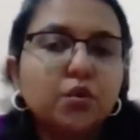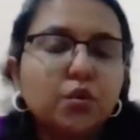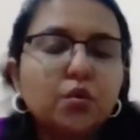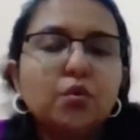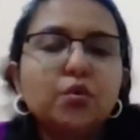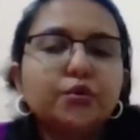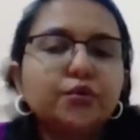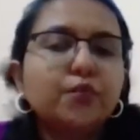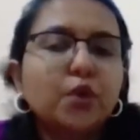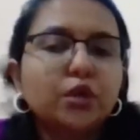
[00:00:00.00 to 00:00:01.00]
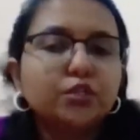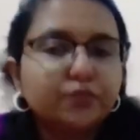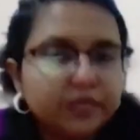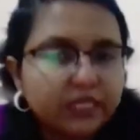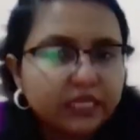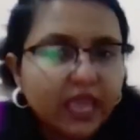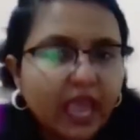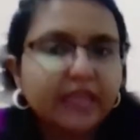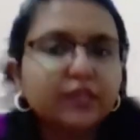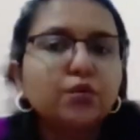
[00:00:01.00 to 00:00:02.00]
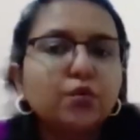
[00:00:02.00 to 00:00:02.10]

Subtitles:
who you want to be and